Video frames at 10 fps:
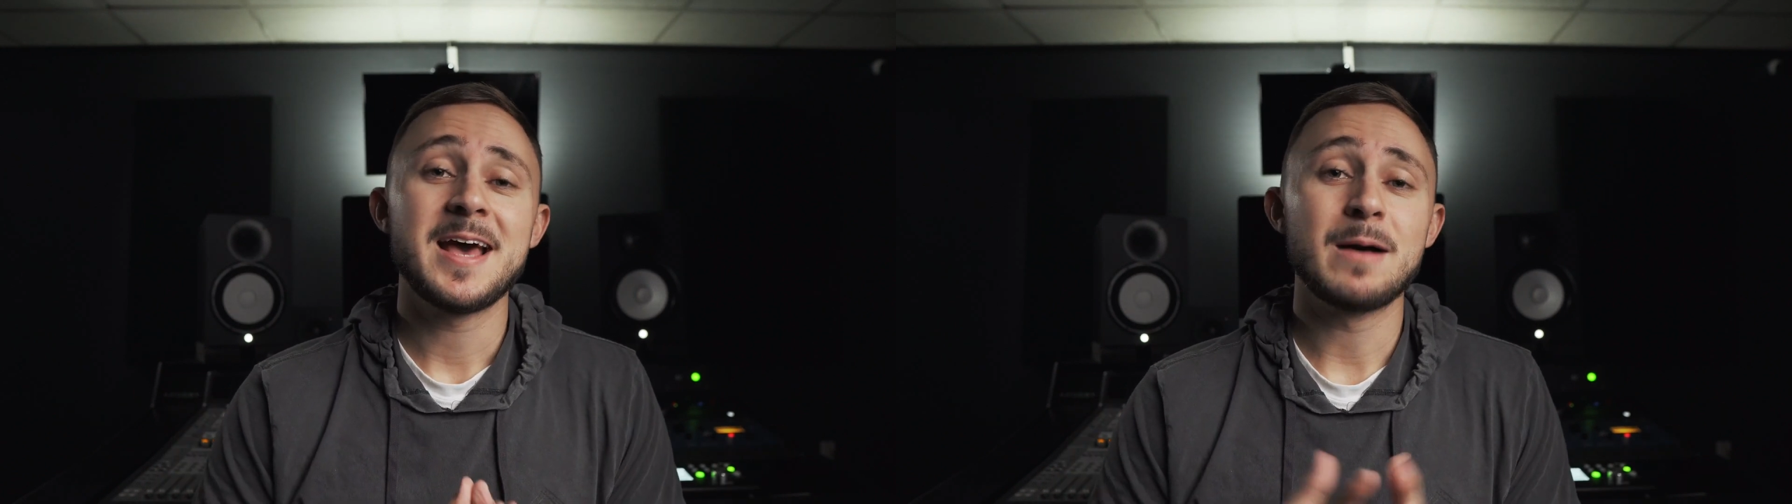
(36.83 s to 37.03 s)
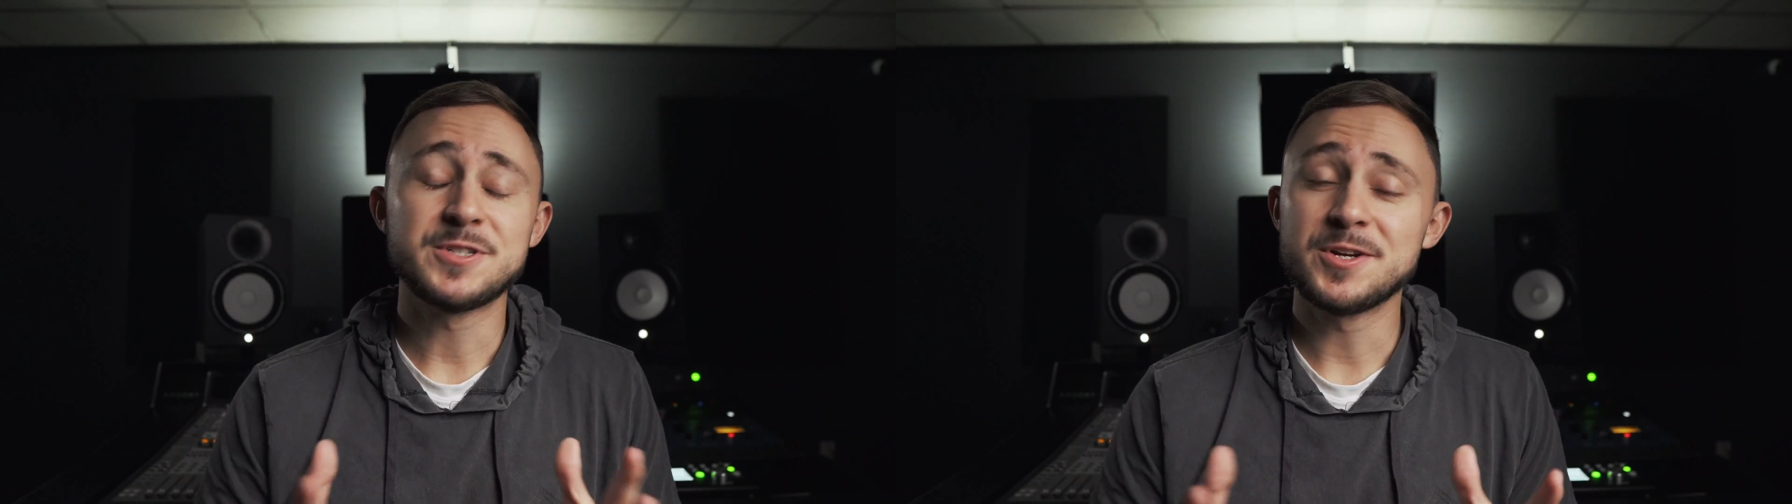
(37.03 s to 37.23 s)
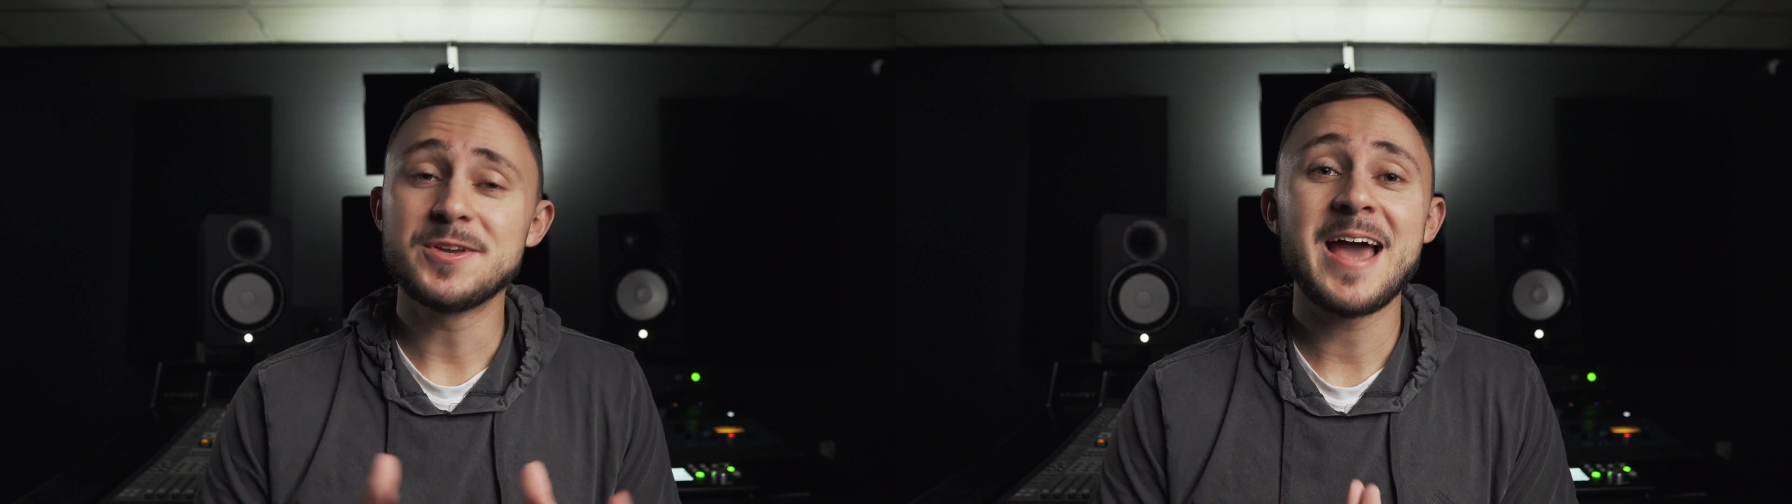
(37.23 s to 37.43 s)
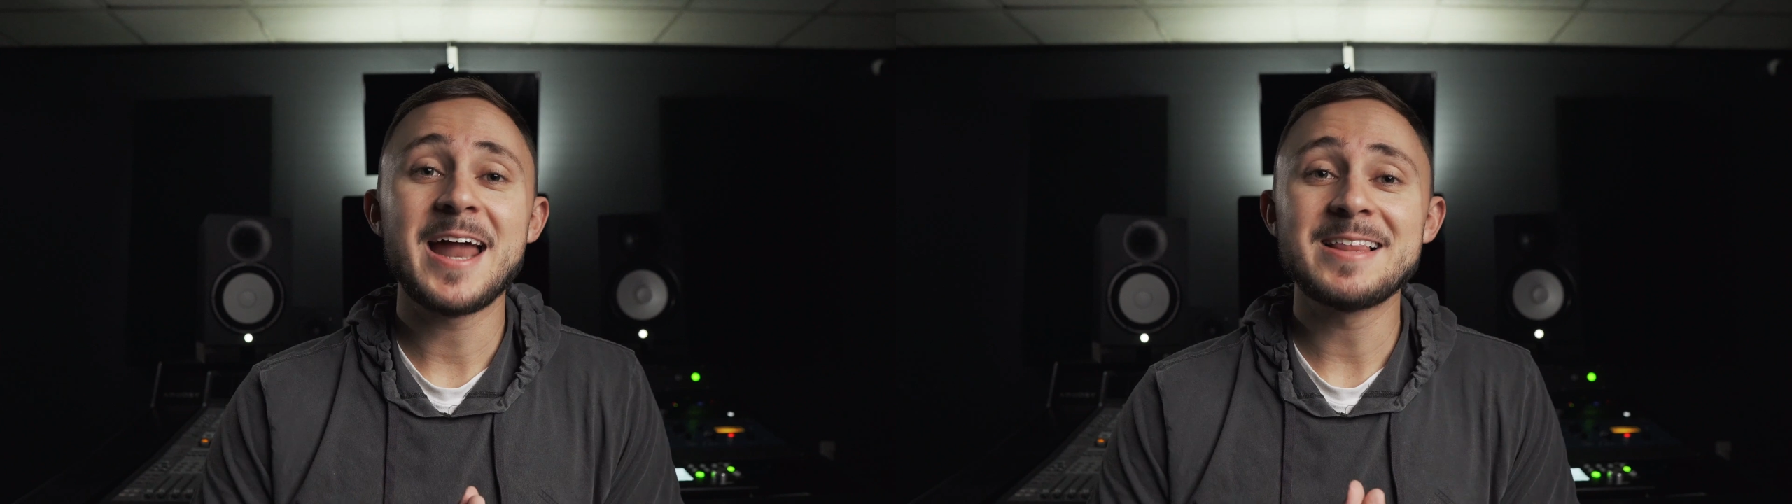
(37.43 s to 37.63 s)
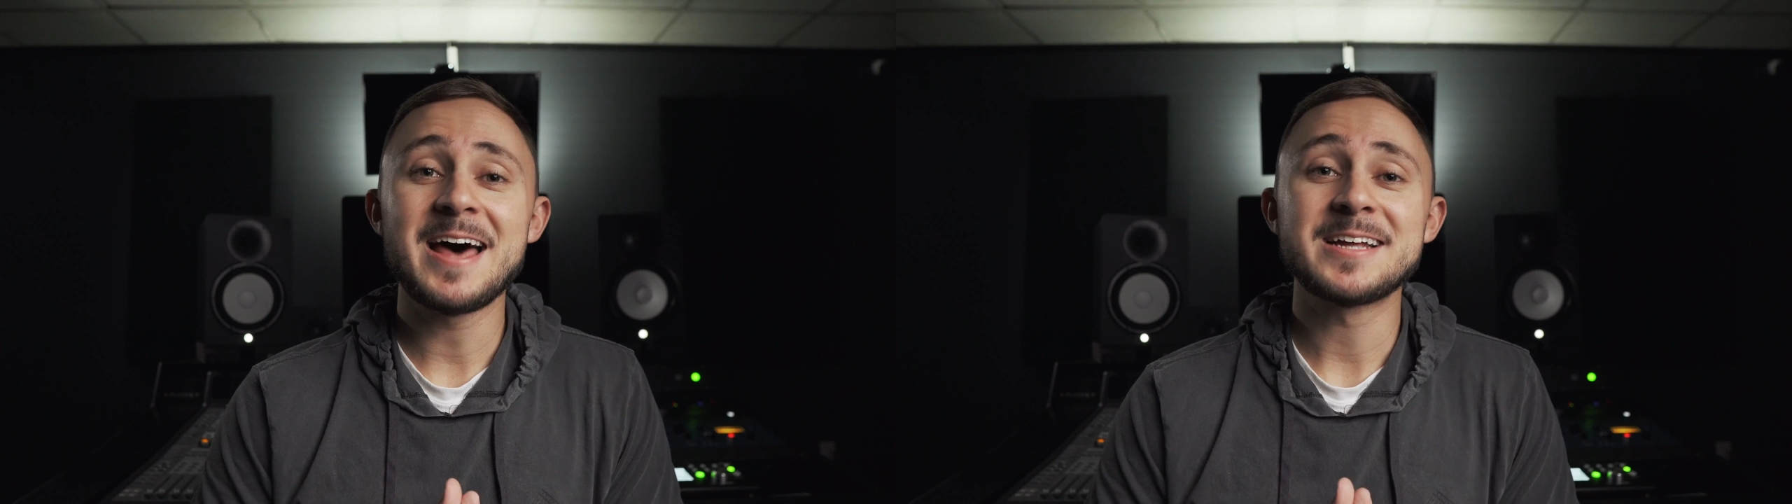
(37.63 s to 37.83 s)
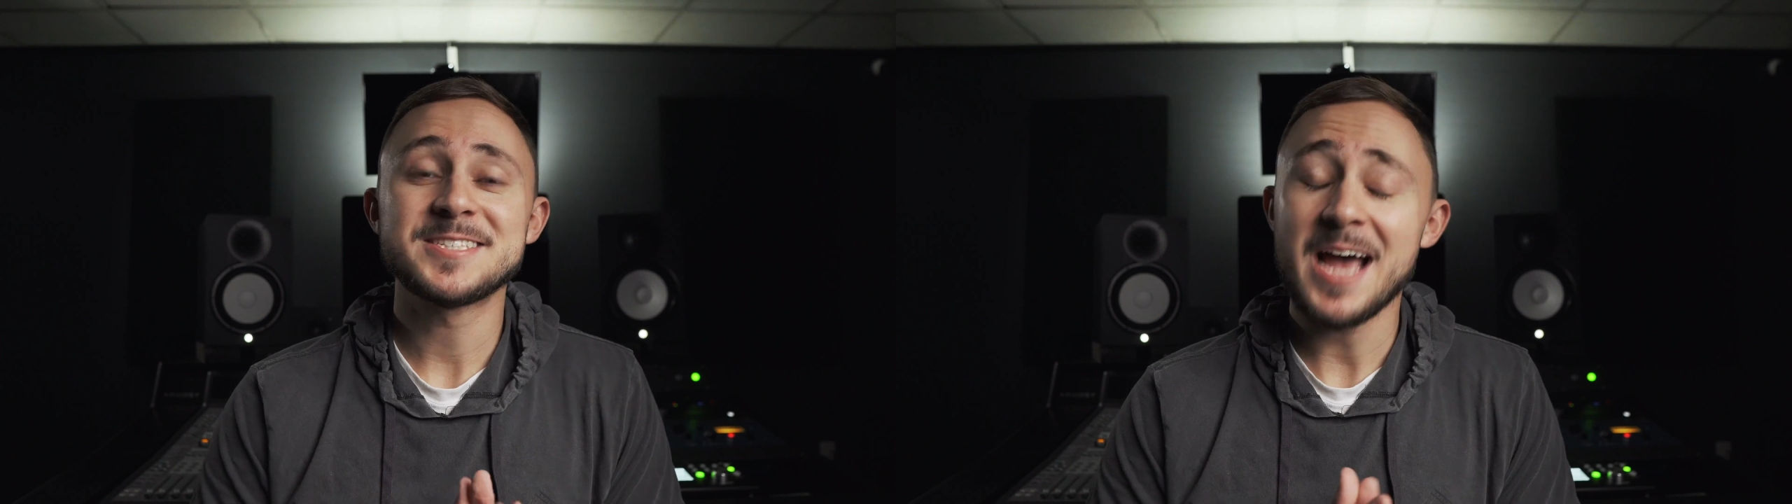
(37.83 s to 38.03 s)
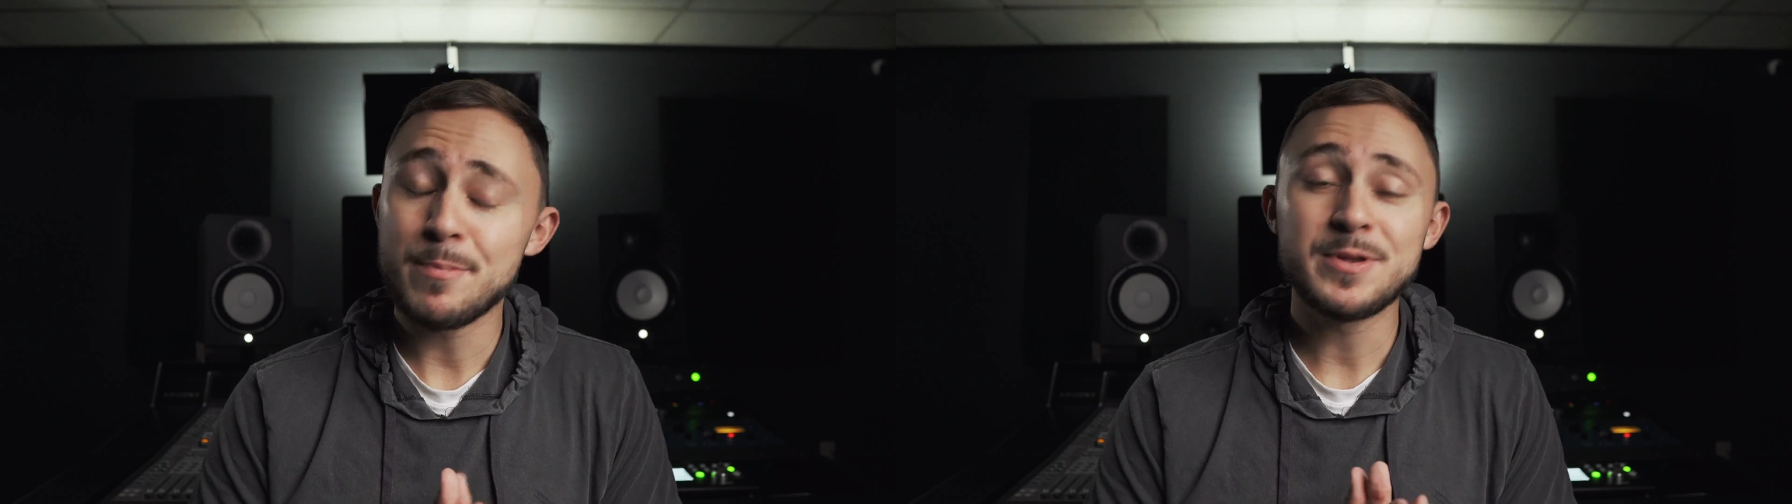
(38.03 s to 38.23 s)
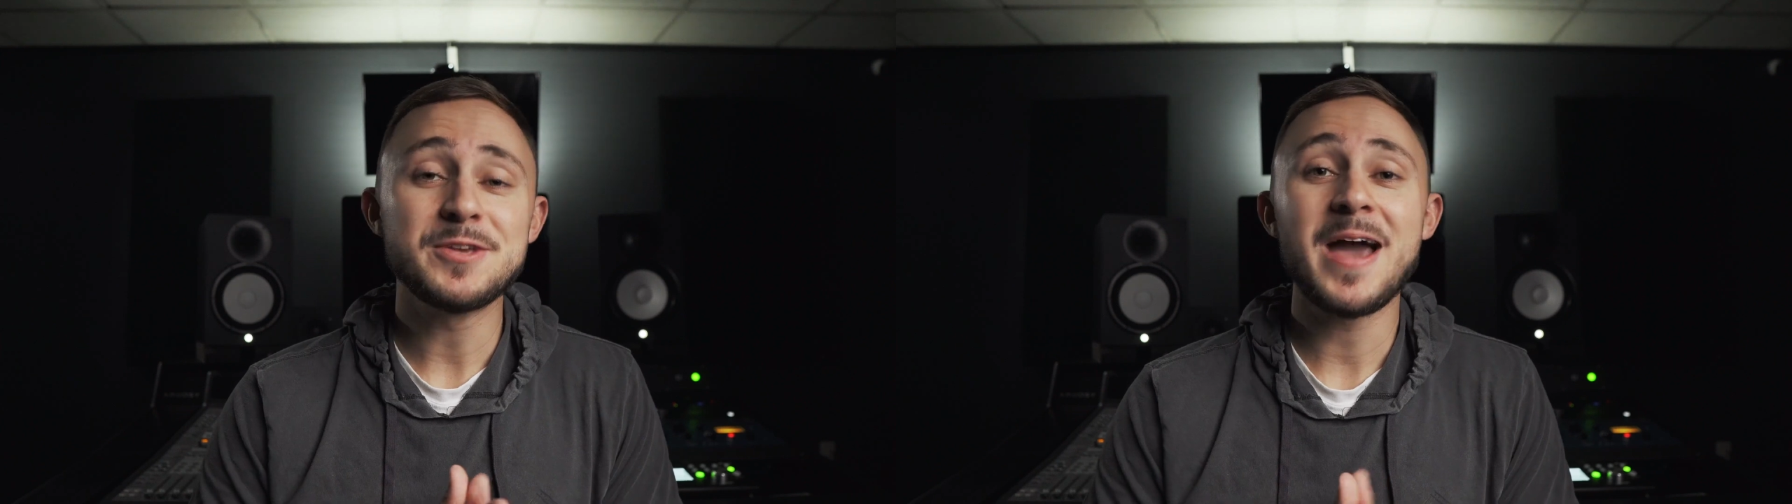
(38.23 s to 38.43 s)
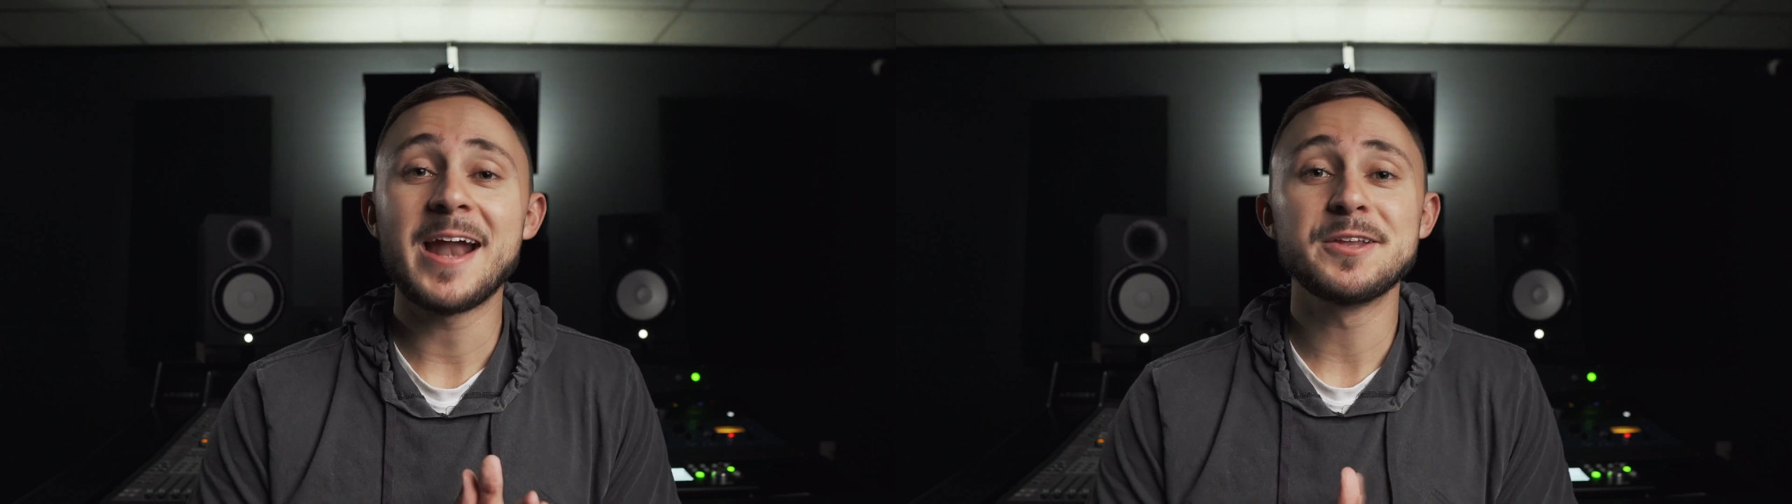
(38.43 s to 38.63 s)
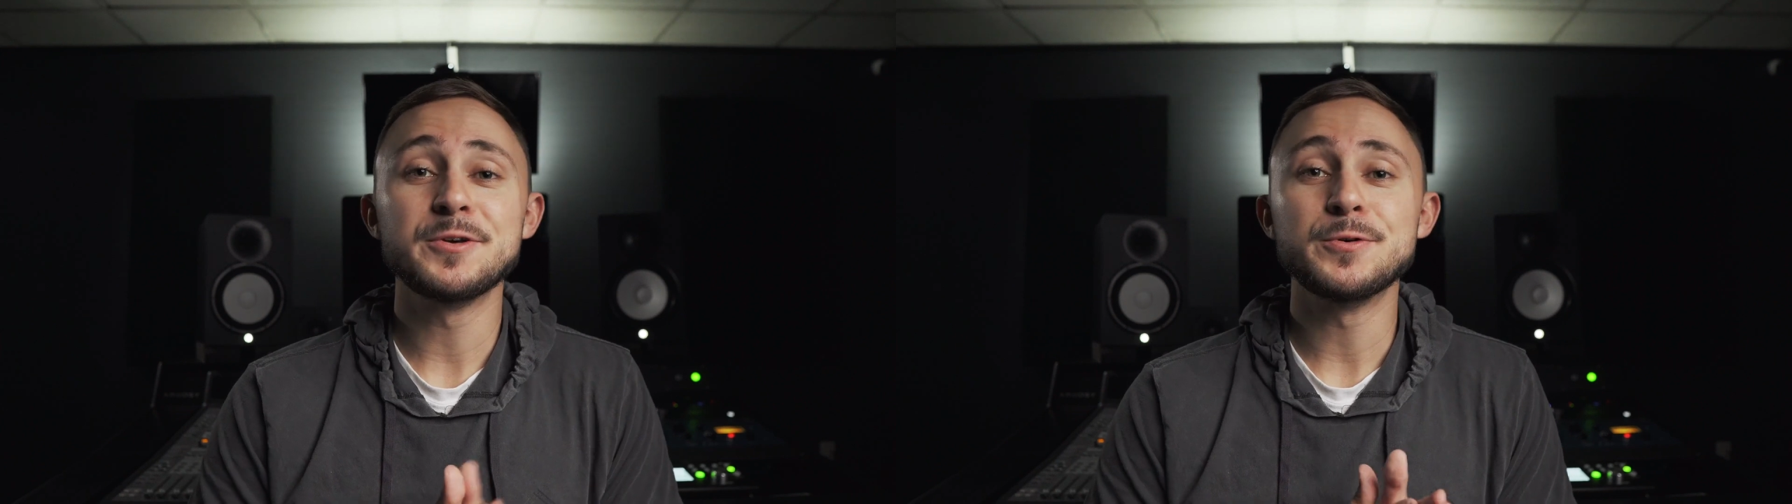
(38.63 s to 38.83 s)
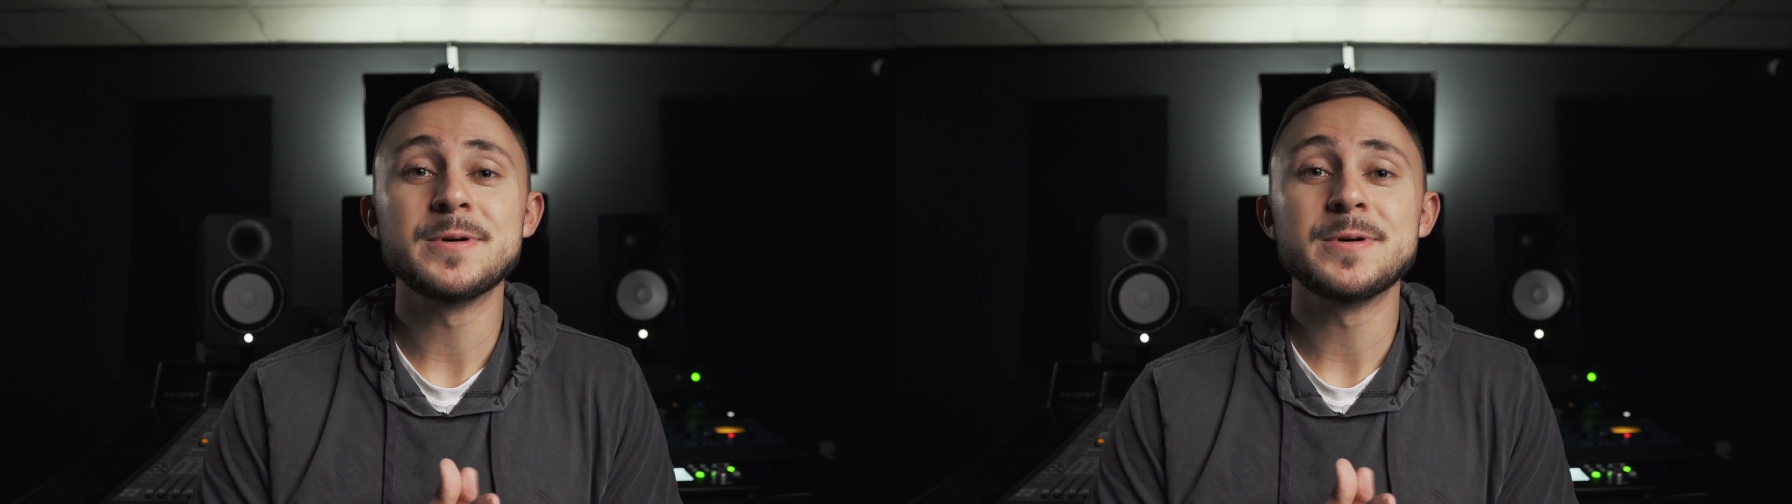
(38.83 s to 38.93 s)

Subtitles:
I'm sure you got a lot of shopping you gotta do,